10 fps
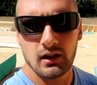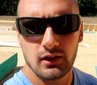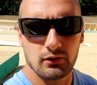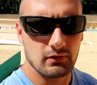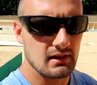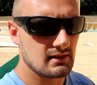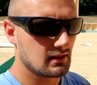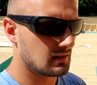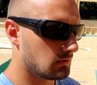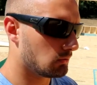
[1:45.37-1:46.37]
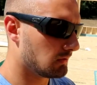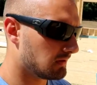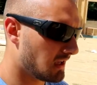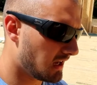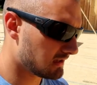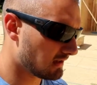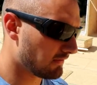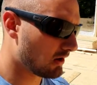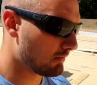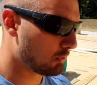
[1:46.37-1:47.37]
The reason that is a
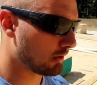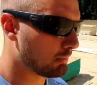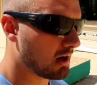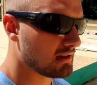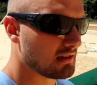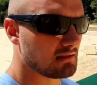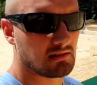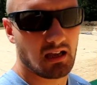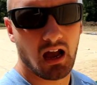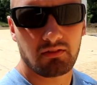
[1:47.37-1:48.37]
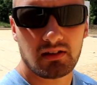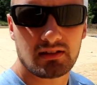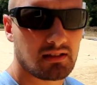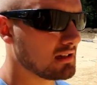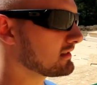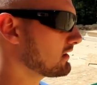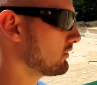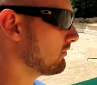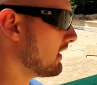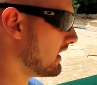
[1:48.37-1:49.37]
very important process because obviously it's going to
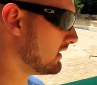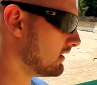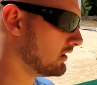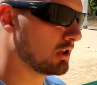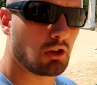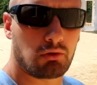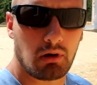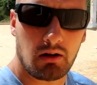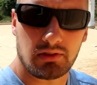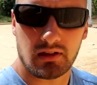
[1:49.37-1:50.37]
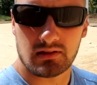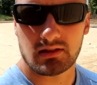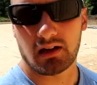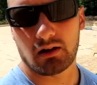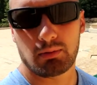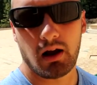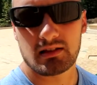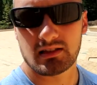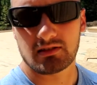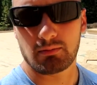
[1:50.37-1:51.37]
rain throughout the entire
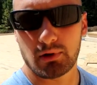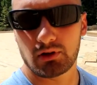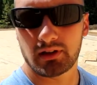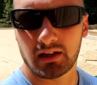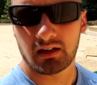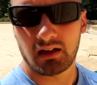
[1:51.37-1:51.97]
process of building,